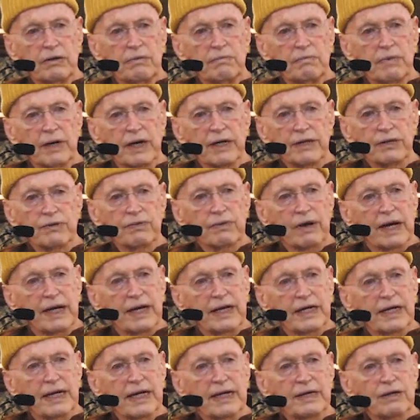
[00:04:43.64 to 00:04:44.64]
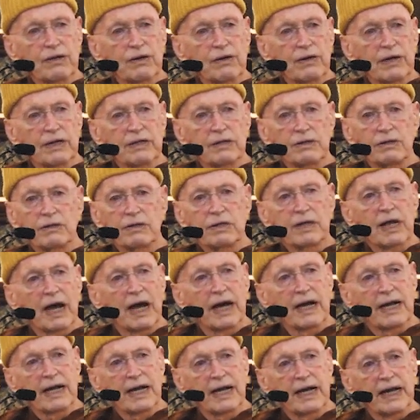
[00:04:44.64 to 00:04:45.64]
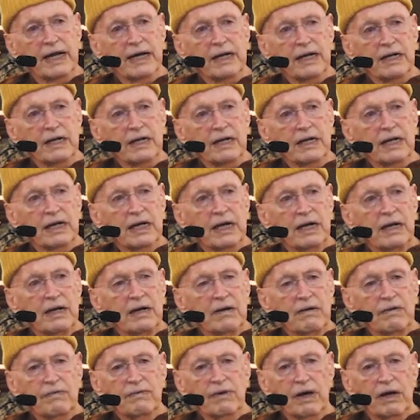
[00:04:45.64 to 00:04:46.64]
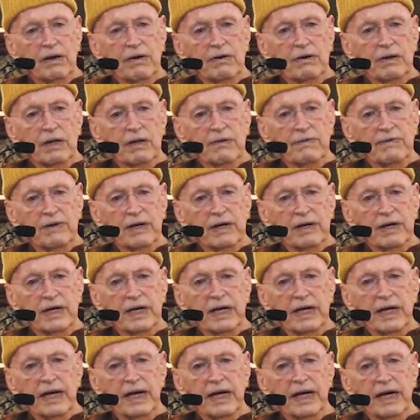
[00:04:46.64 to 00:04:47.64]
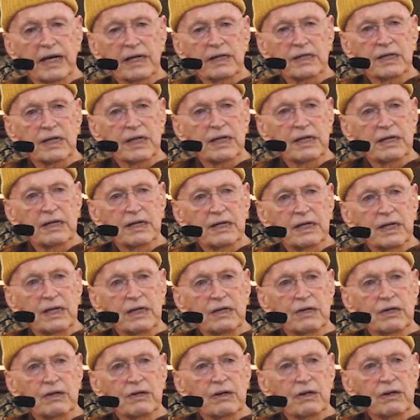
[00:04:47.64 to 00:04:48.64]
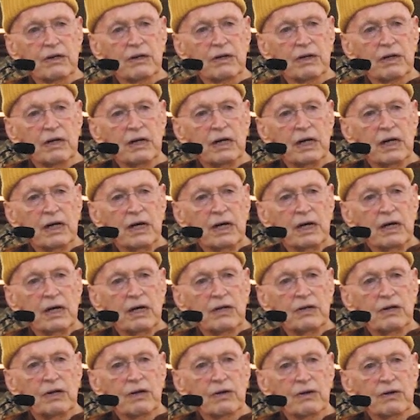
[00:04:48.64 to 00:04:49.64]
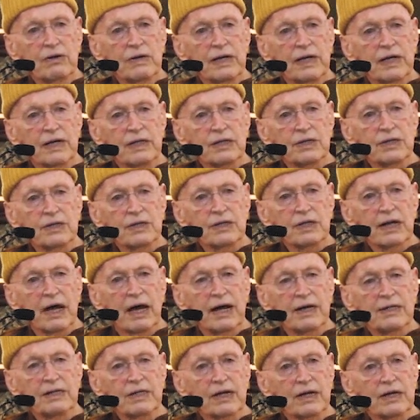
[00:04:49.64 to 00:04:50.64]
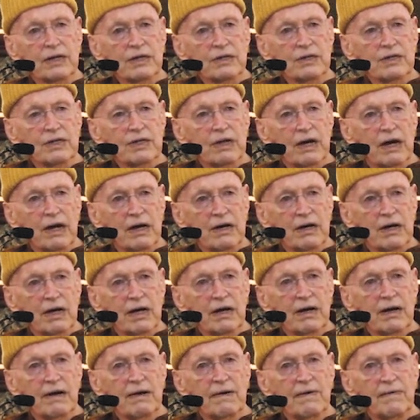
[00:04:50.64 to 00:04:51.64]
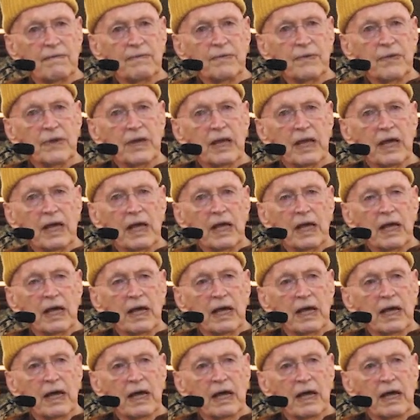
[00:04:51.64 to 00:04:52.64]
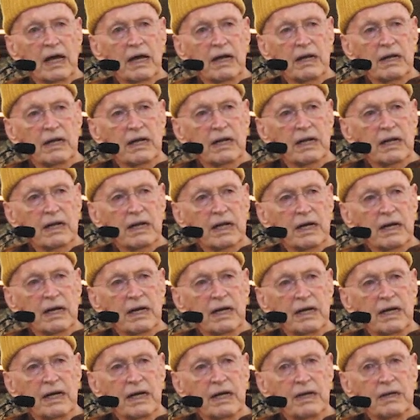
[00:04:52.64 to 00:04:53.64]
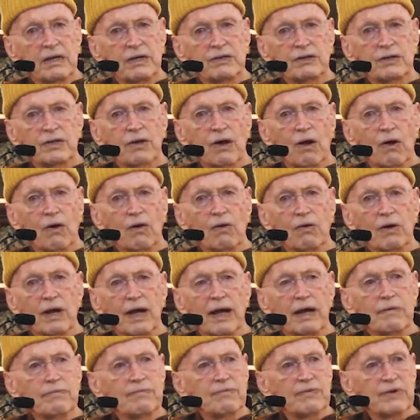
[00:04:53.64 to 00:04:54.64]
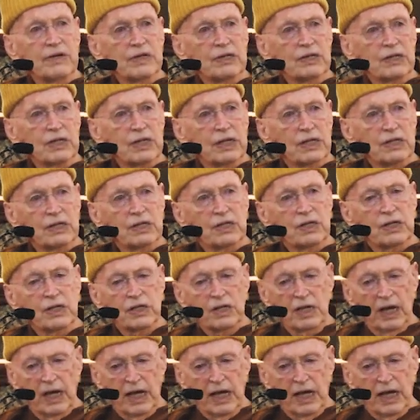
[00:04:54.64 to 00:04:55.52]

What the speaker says: my training, going to Thailand, found a very excellent teacher known as Ajahn Chah, and his whole emphasis,